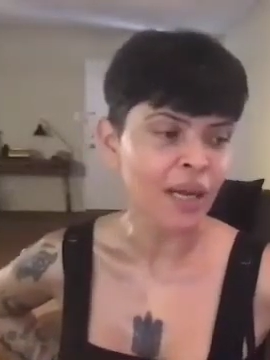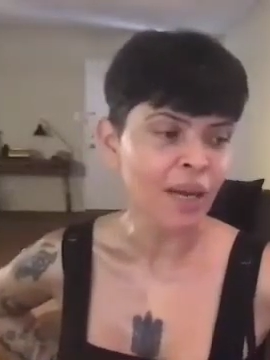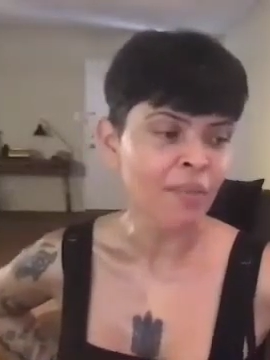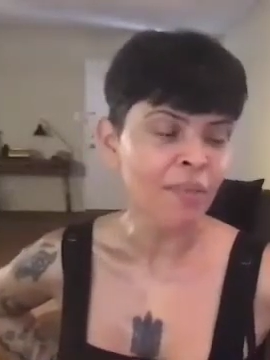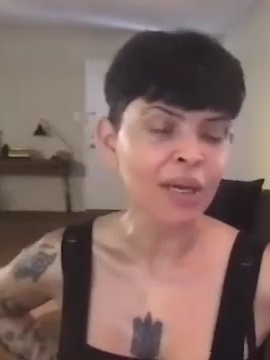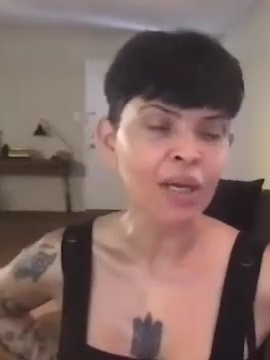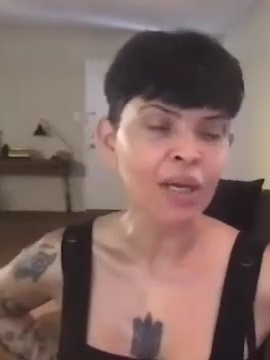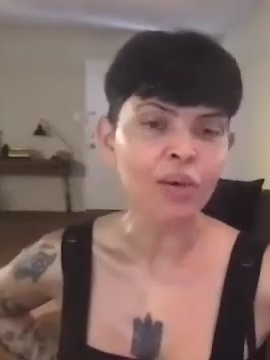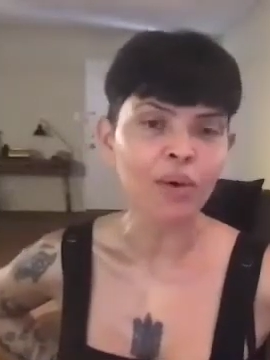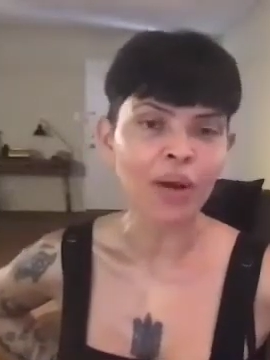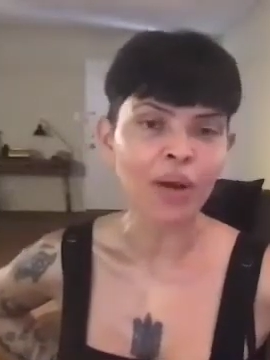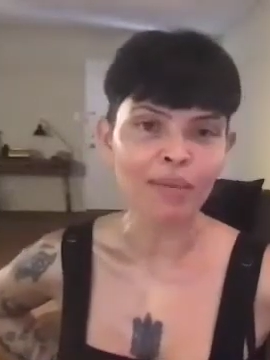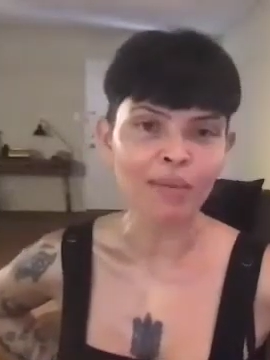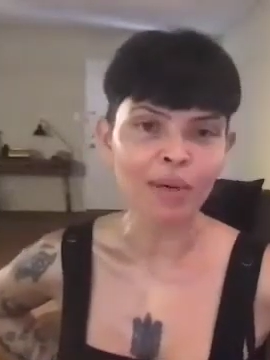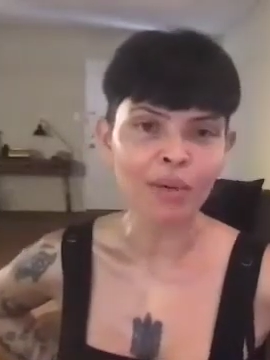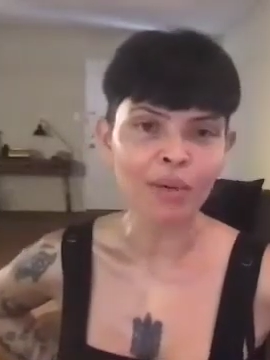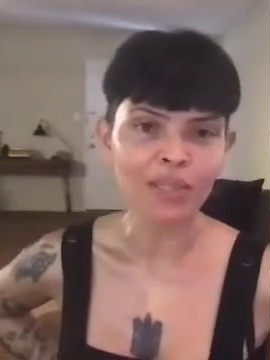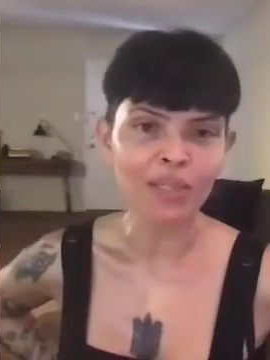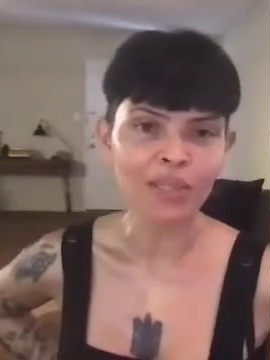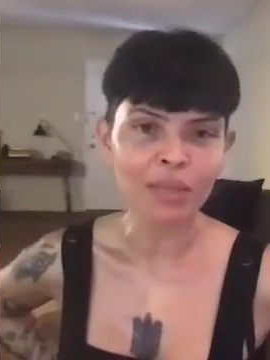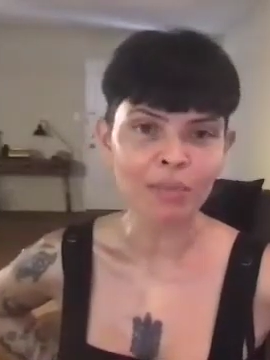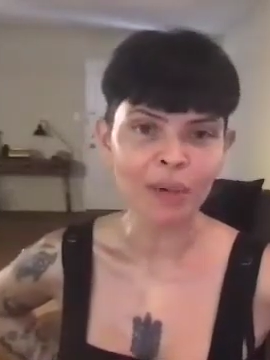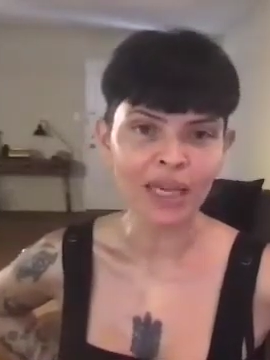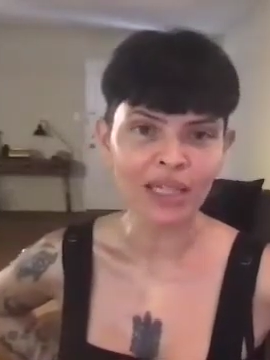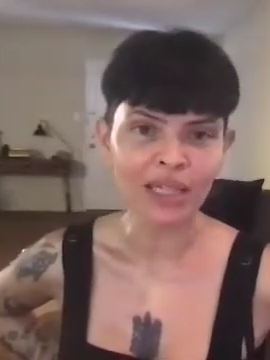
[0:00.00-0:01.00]
My grandma
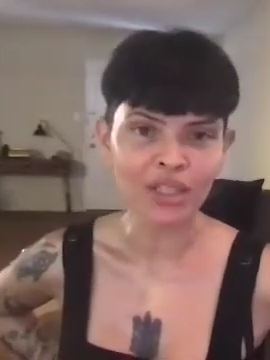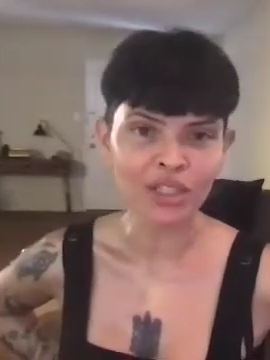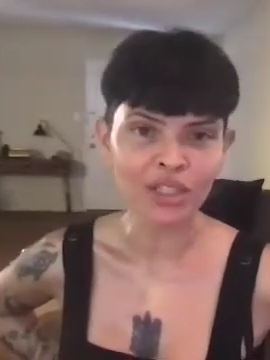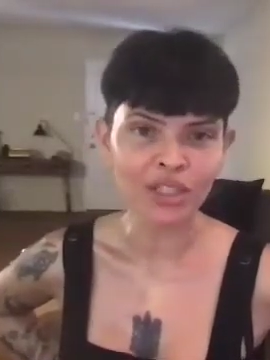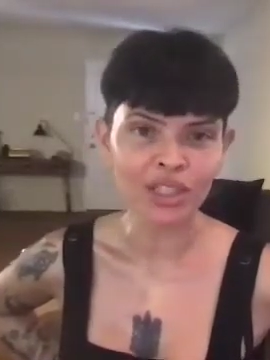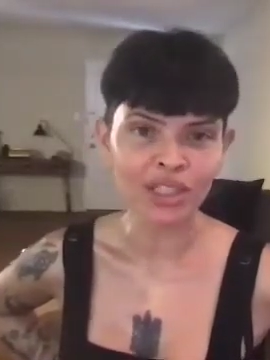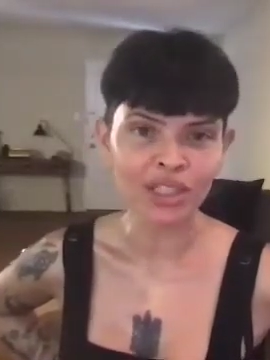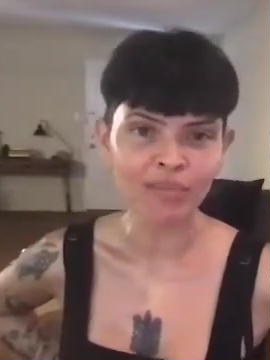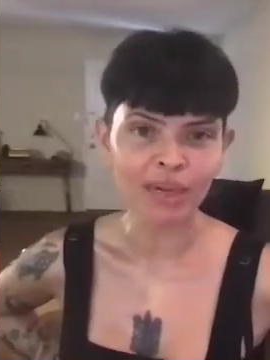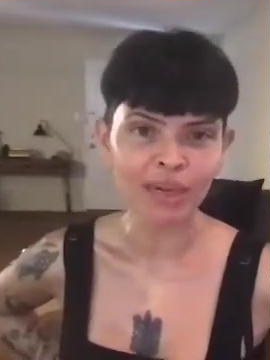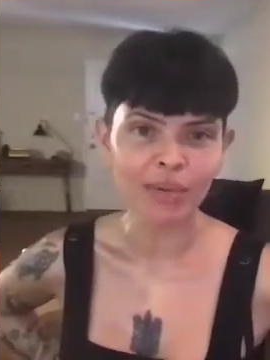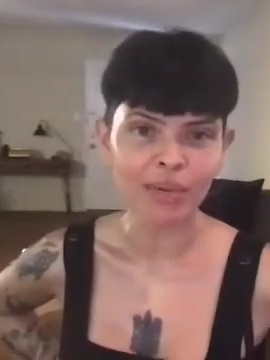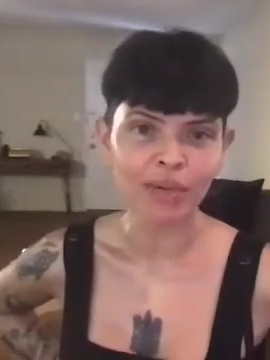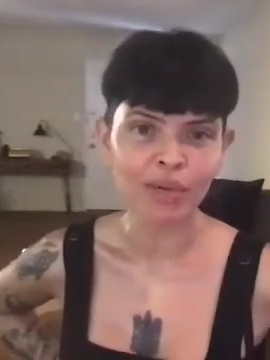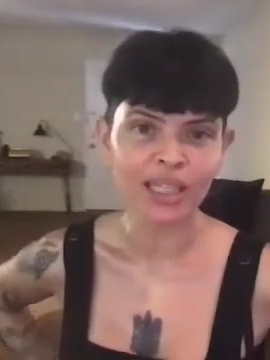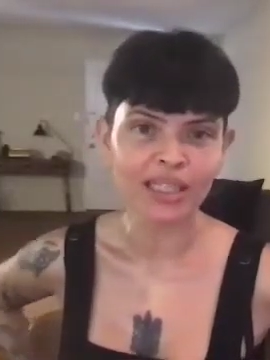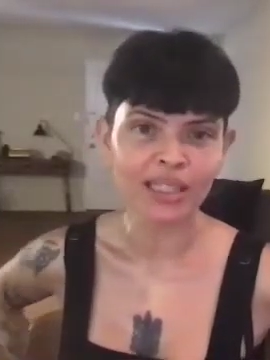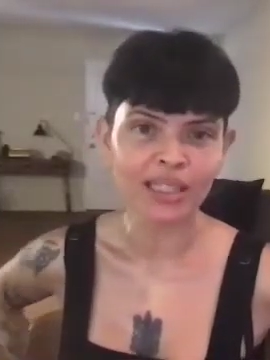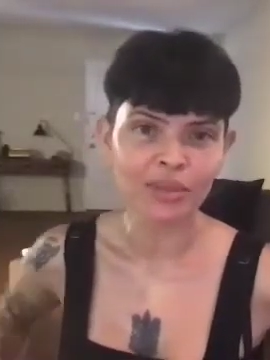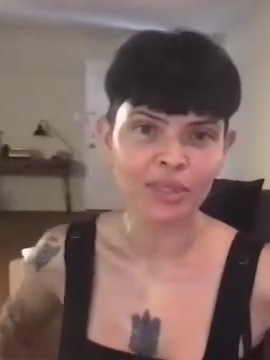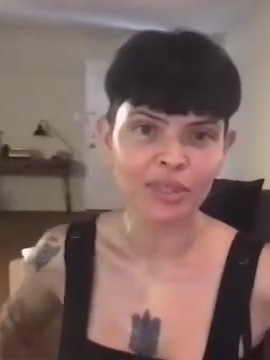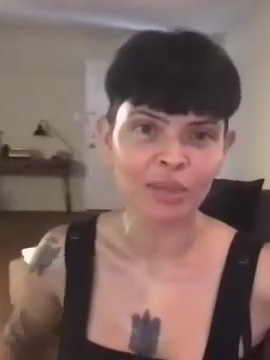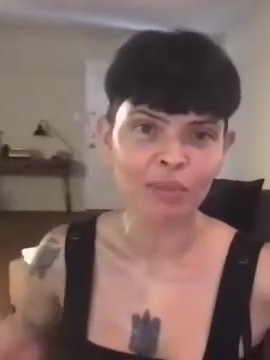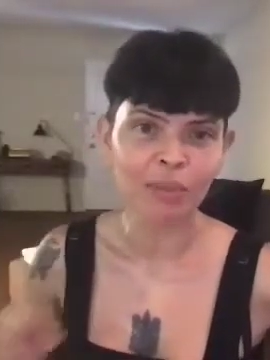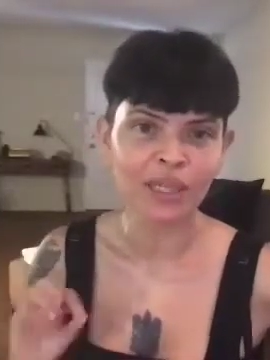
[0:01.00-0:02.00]
was a painter, my
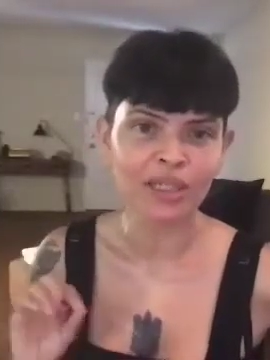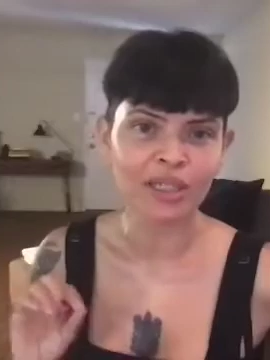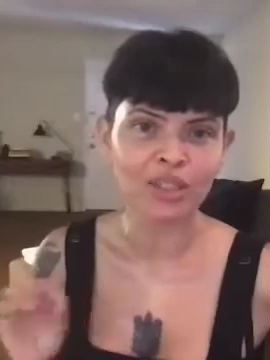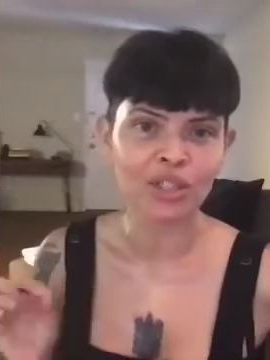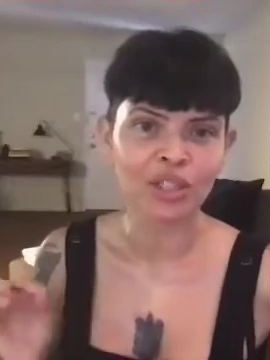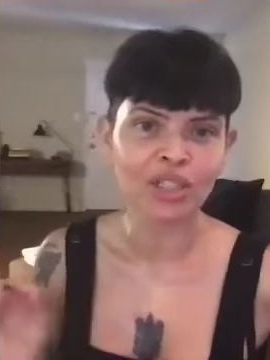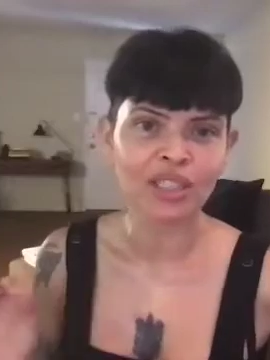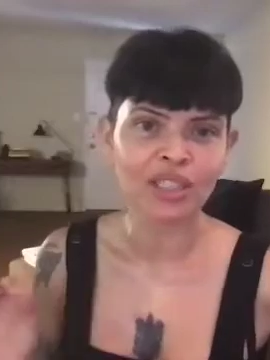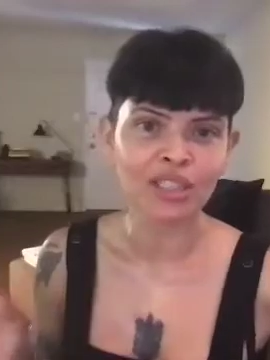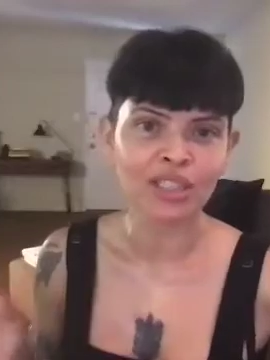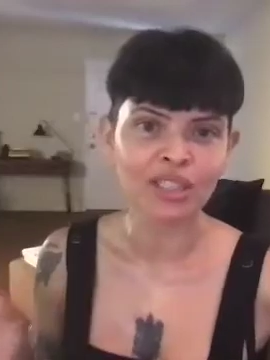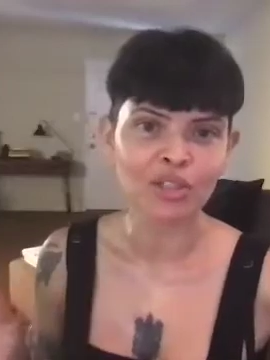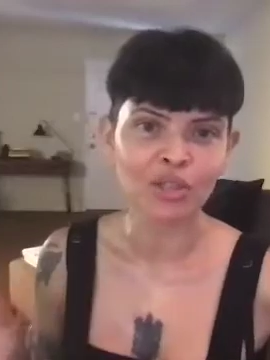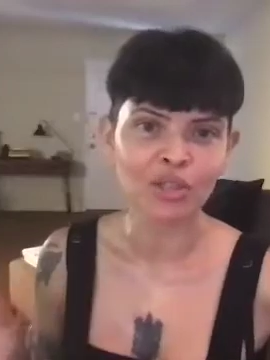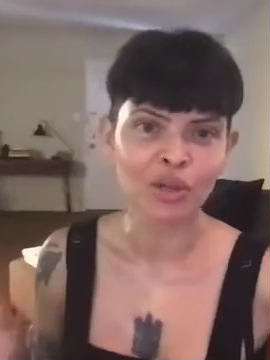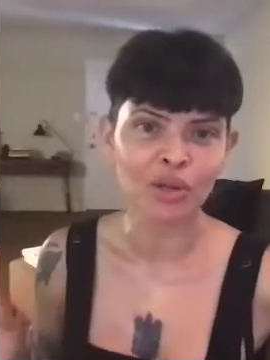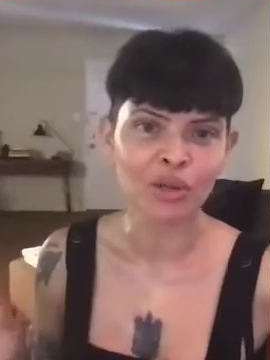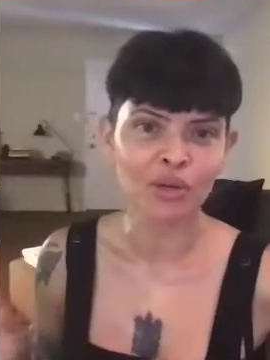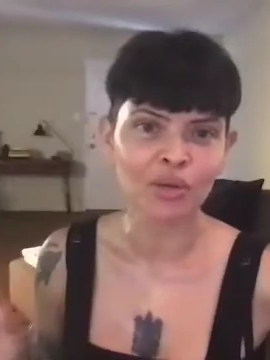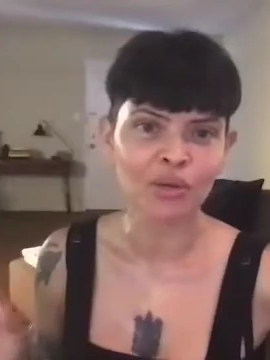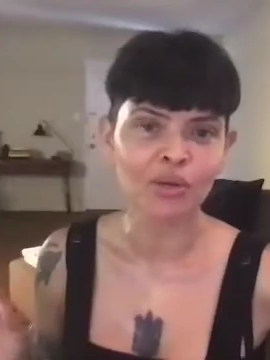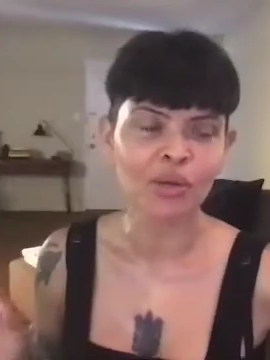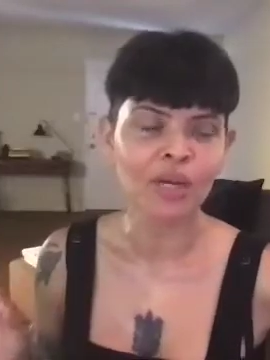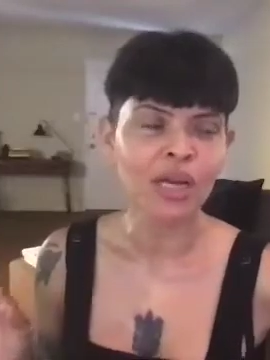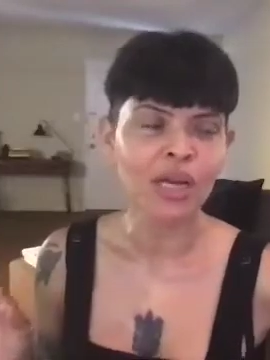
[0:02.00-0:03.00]
abuelita was a painter. And
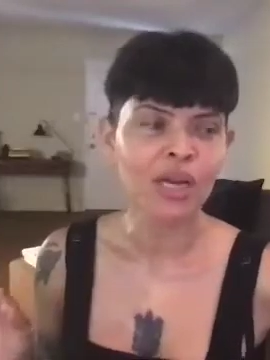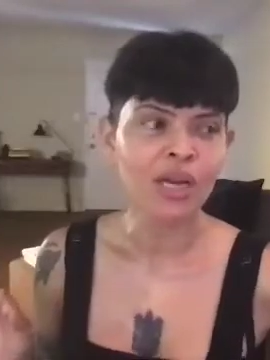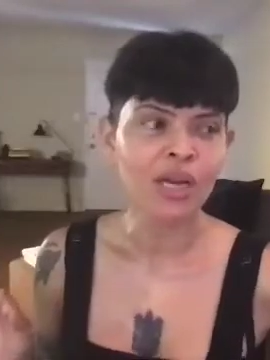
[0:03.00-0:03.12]
so